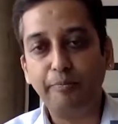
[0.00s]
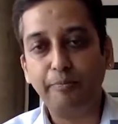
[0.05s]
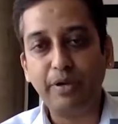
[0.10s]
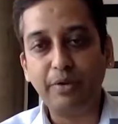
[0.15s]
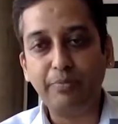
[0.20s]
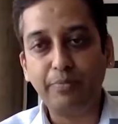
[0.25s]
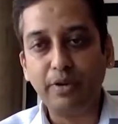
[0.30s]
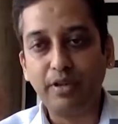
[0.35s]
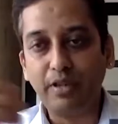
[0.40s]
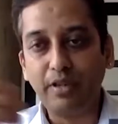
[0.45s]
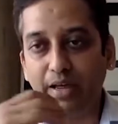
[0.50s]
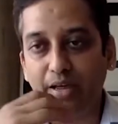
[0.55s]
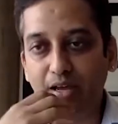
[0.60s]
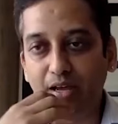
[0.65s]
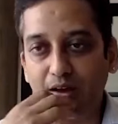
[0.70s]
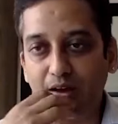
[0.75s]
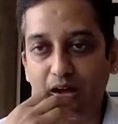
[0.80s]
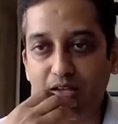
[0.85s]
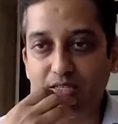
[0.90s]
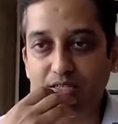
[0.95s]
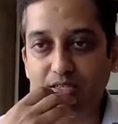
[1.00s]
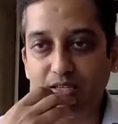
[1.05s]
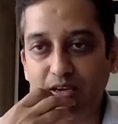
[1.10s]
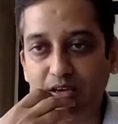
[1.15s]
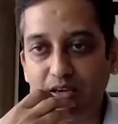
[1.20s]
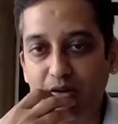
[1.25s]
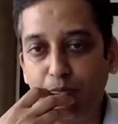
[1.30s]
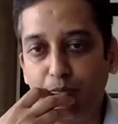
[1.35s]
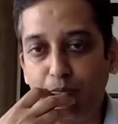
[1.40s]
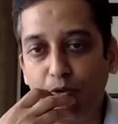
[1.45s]
people like us
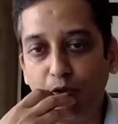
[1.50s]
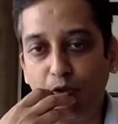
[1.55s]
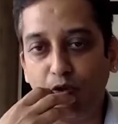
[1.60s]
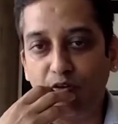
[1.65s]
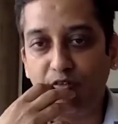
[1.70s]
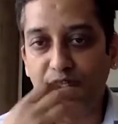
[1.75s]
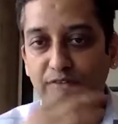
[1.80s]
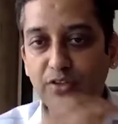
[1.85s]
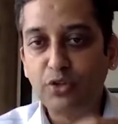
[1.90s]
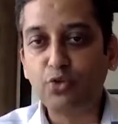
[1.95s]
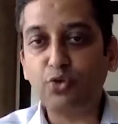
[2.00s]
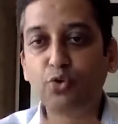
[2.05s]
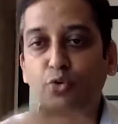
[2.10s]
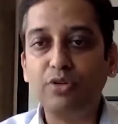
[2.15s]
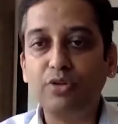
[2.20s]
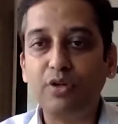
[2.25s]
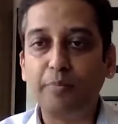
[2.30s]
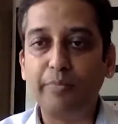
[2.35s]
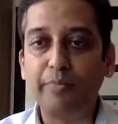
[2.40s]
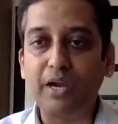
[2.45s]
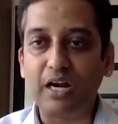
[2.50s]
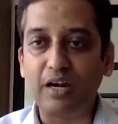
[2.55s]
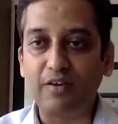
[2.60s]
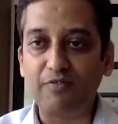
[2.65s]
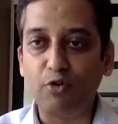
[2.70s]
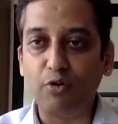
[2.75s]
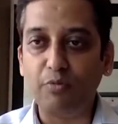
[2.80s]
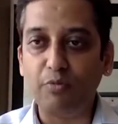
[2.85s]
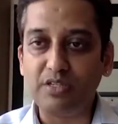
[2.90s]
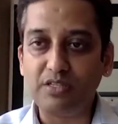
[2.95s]
can pull off through the
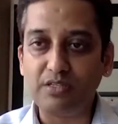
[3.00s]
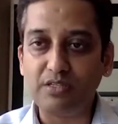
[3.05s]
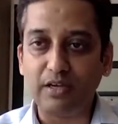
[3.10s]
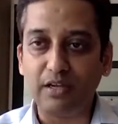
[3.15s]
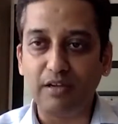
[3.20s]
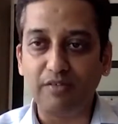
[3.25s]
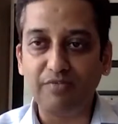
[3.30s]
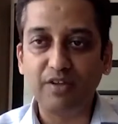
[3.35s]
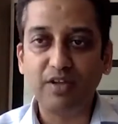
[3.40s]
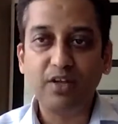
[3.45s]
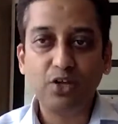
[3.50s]
platform itself.